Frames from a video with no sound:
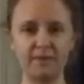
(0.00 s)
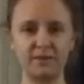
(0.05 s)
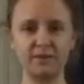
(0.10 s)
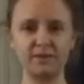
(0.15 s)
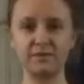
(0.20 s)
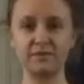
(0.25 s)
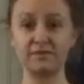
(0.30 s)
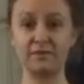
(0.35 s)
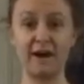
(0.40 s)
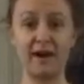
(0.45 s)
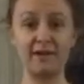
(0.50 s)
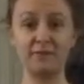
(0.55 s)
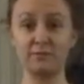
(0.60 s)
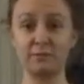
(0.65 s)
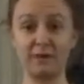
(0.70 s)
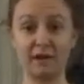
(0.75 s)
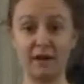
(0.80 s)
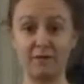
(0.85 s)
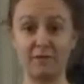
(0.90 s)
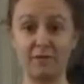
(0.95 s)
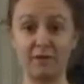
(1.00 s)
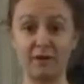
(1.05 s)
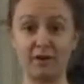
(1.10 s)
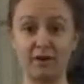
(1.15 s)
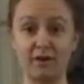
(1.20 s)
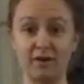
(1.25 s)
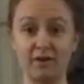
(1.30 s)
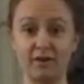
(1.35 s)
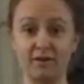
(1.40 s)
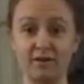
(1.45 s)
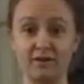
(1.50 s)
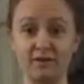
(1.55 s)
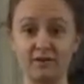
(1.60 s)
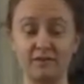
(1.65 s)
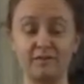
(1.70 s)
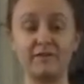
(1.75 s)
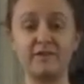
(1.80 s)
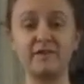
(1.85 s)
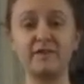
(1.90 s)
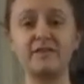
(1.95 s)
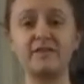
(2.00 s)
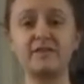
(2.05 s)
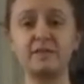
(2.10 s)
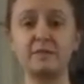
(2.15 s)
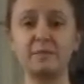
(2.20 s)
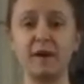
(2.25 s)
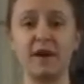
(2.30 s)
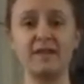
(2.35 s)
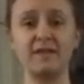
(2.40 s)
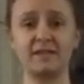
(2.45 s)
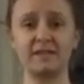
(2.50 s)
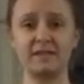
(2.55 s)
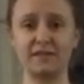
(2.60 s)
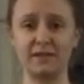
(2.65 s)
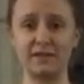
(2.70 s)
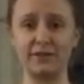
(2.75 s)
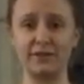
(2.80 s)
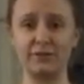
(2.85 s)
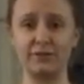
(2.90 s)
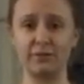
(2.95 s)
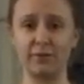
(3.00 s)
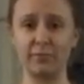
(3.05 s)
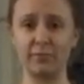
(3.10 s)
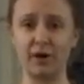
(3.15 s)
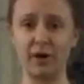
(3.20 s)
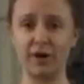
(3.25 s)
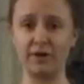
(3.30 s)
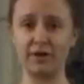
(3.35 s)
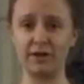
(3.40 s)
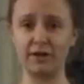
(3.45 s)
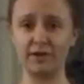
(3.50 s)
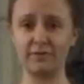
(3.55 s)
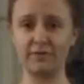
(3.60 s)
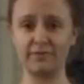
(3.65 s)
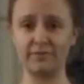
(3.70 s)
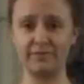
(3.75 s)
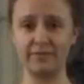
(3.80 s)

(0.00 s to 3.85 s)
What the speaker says: Just find whatever feels the best in your body.